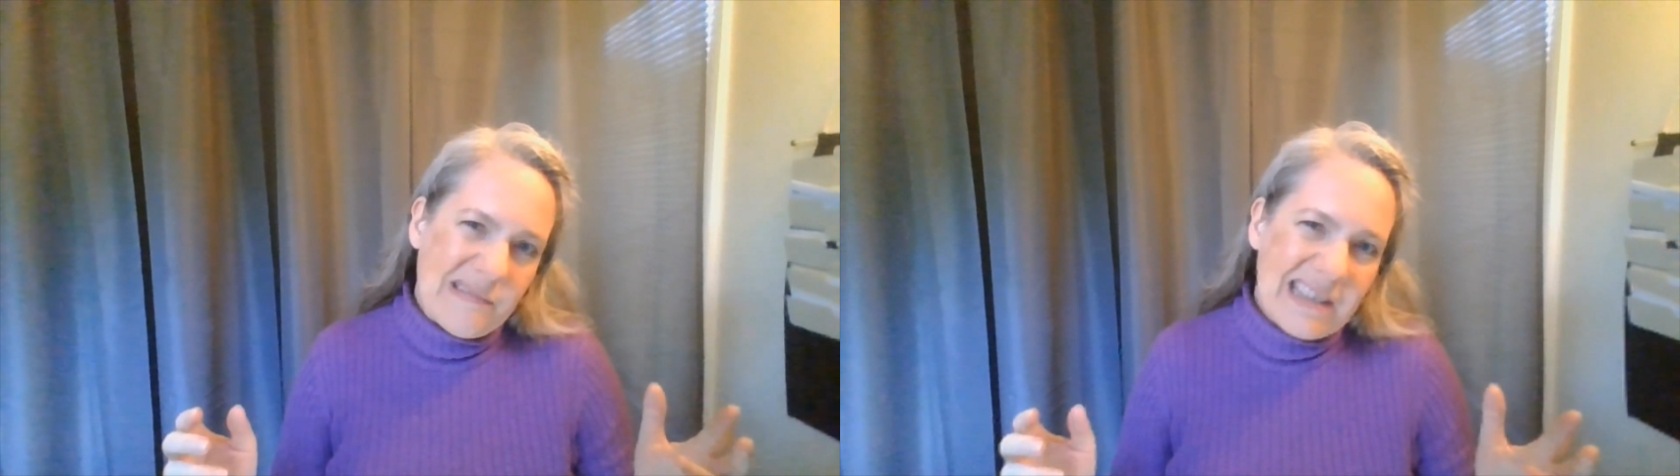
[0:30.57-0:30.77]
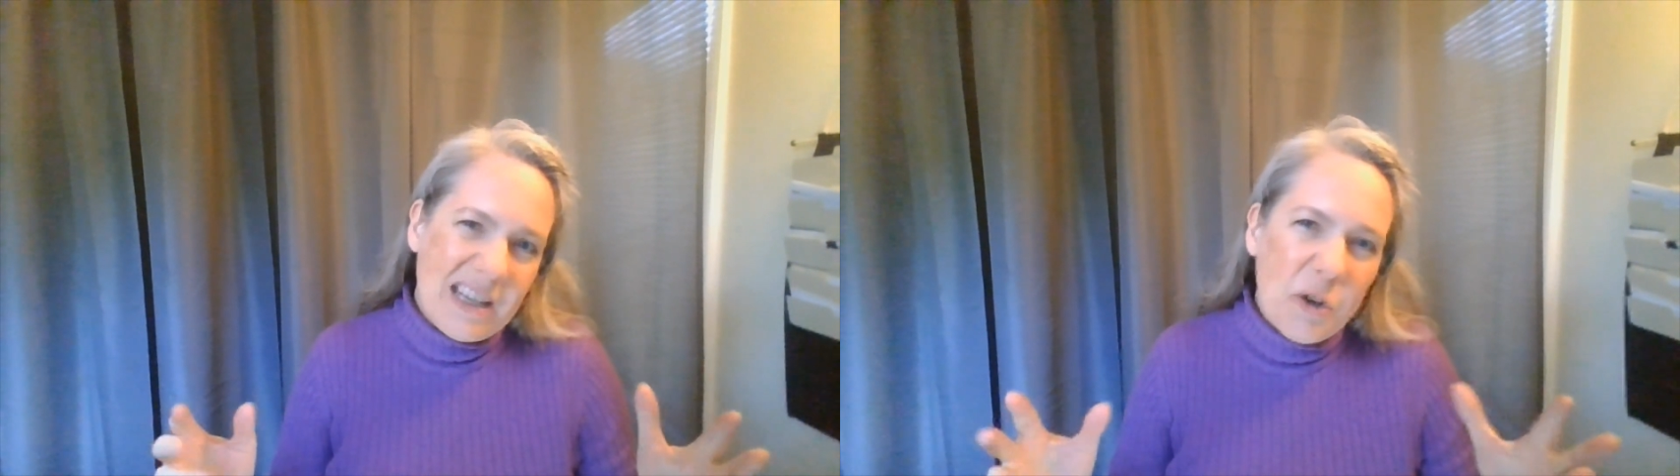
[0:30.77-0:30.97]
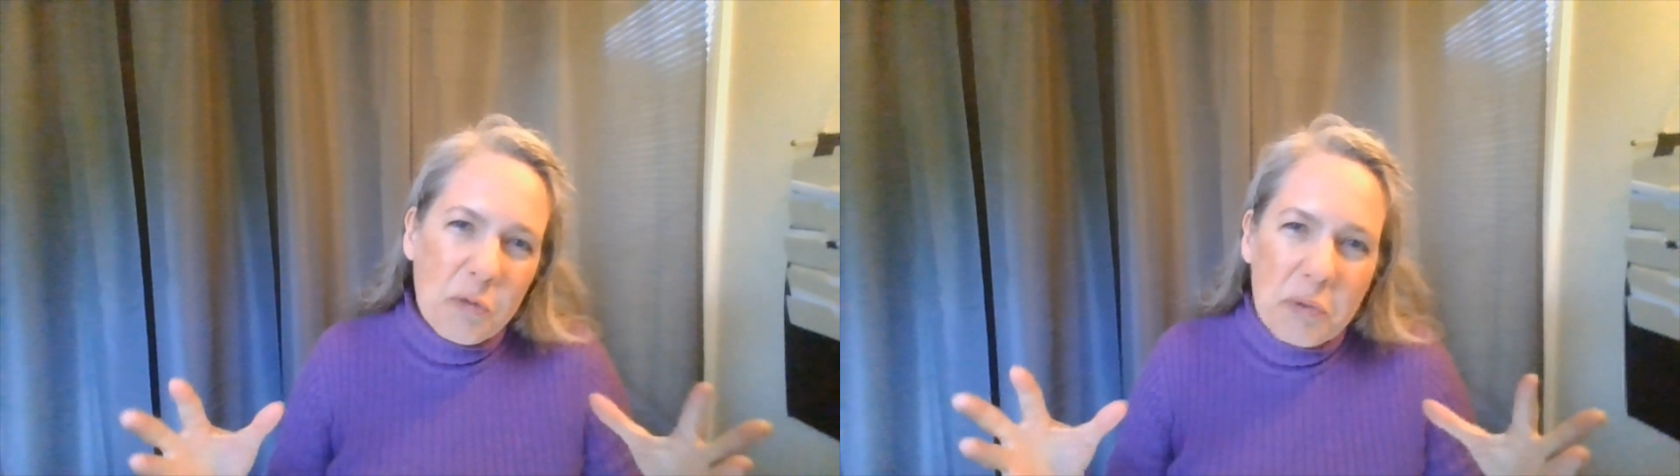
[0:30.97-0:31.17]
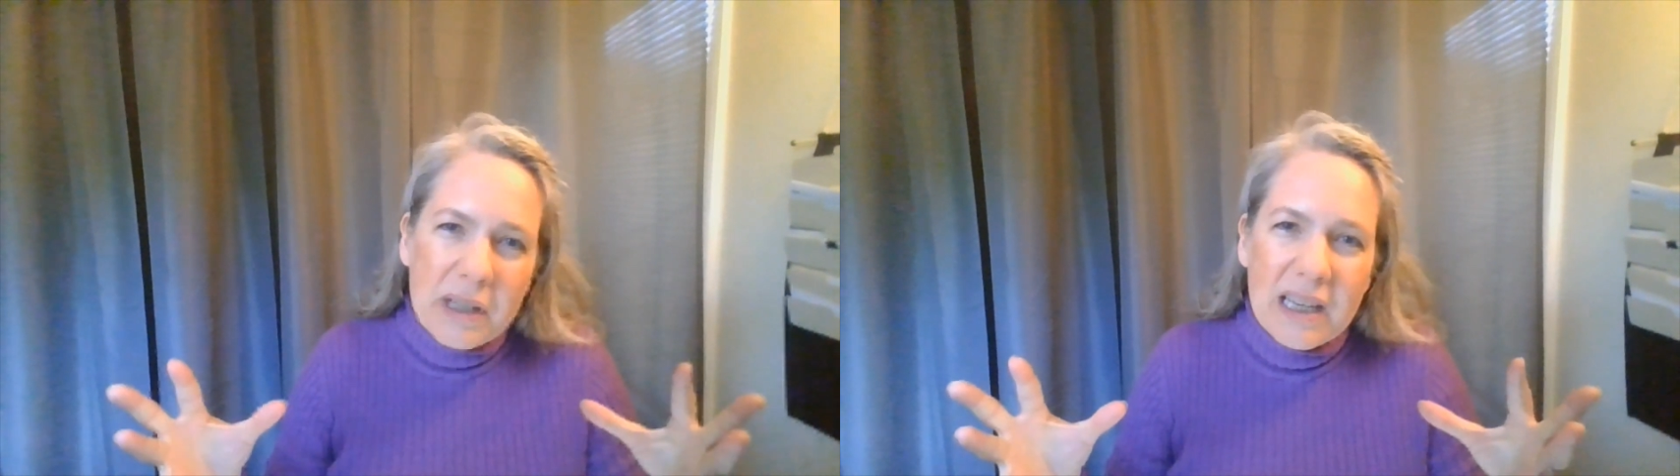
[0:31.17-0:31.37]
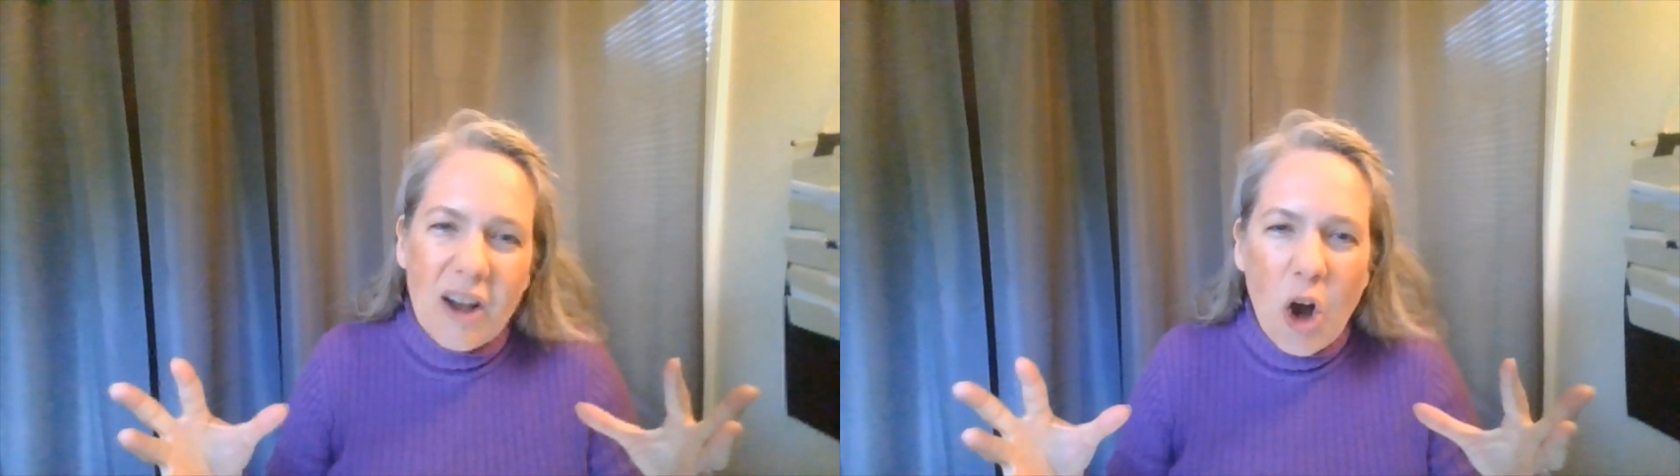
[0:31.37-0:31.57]
they don't
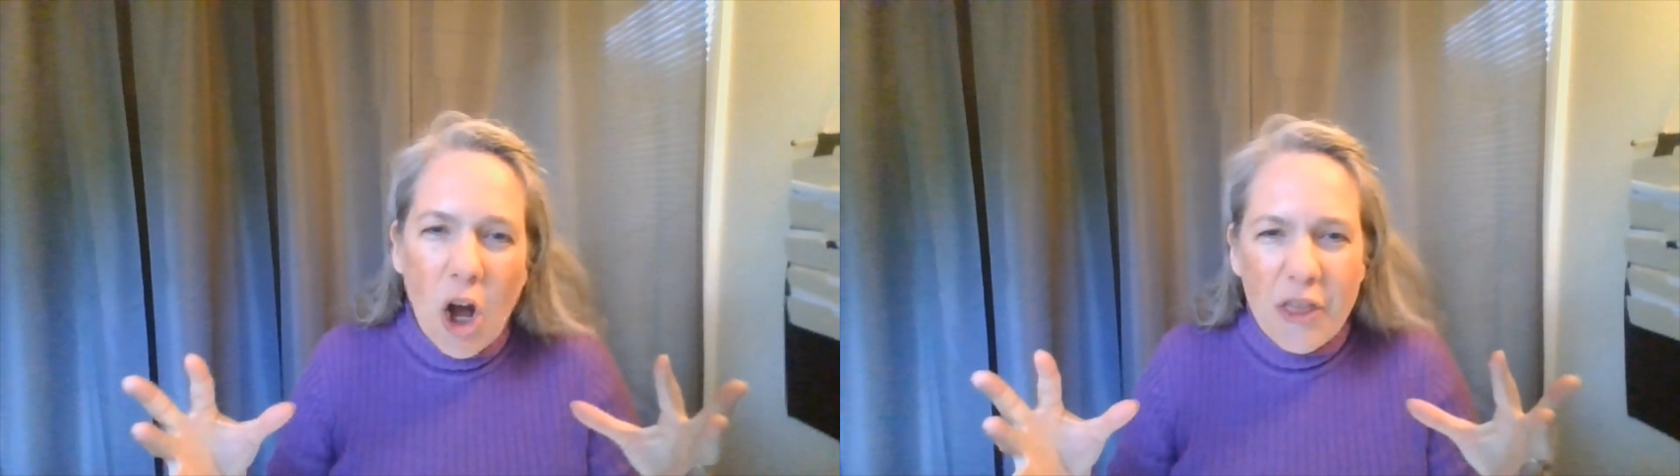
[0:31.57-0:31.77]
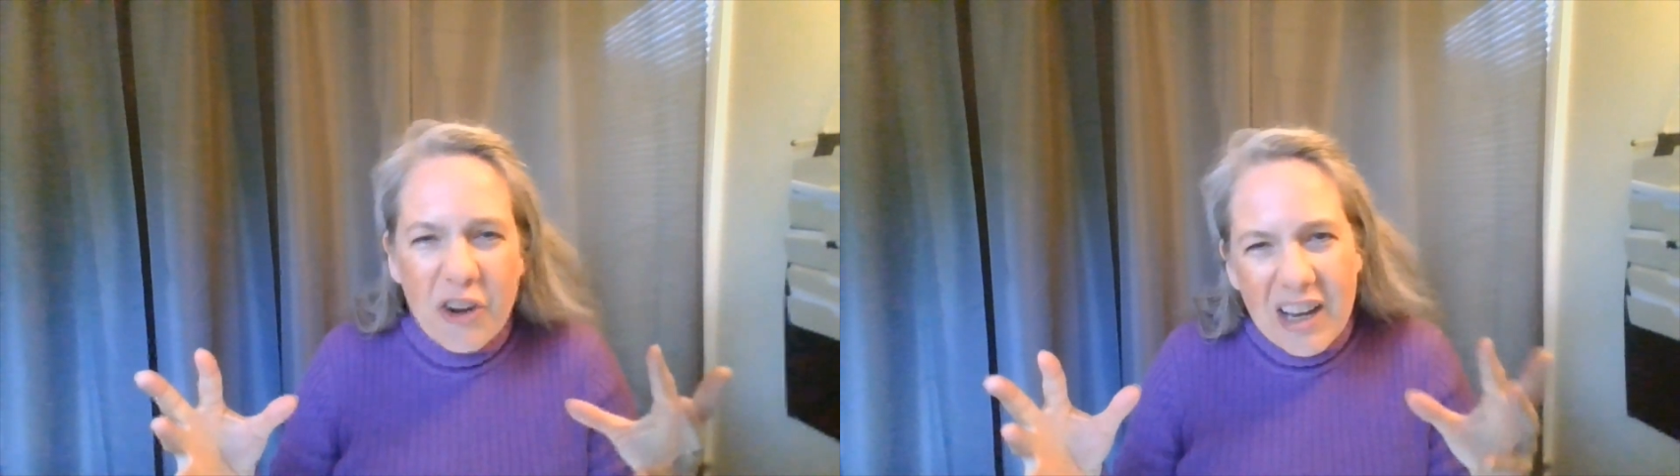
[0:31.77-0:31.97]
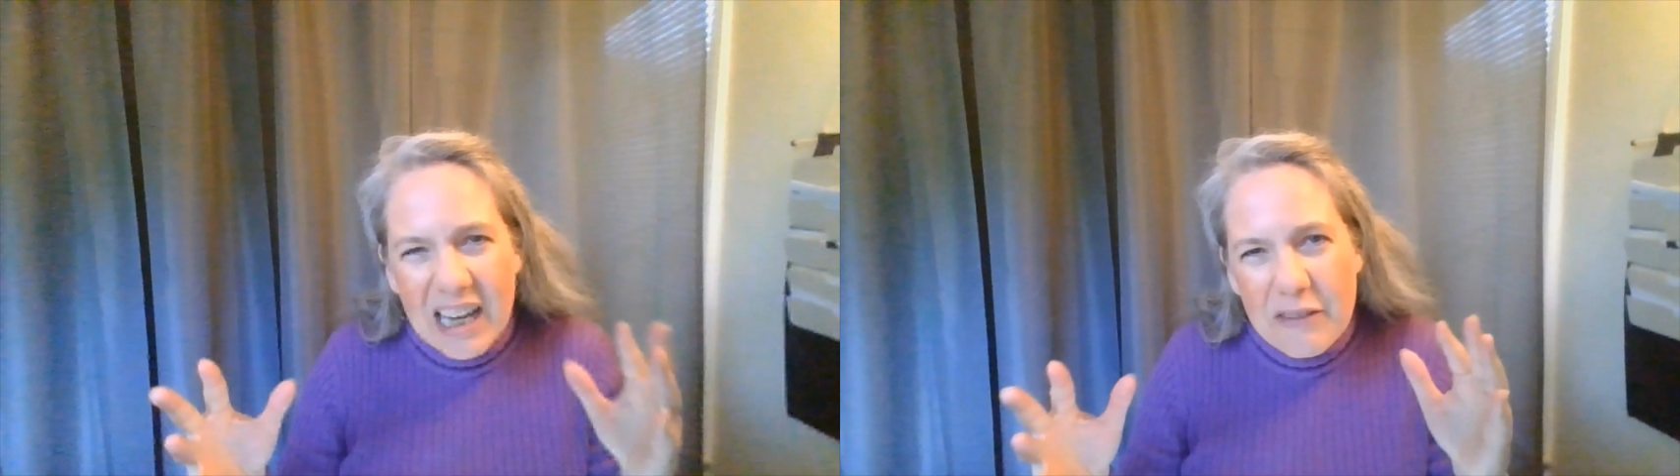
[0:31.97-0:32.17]
really they're kind